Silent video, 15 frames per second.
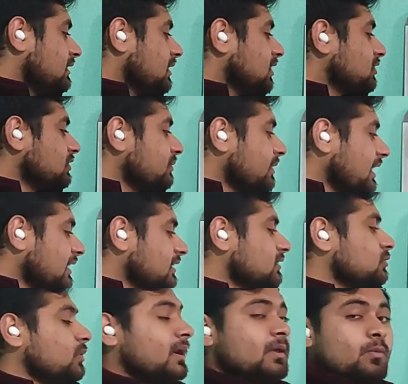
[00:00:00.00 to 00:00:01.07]
into the bracket
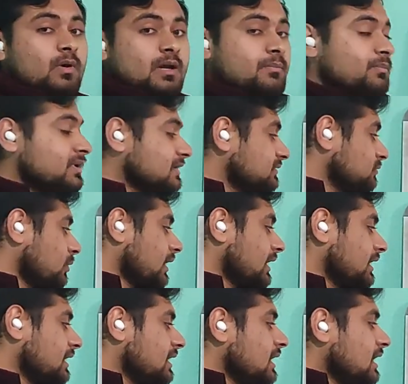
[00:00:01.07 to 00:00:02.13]
21B squared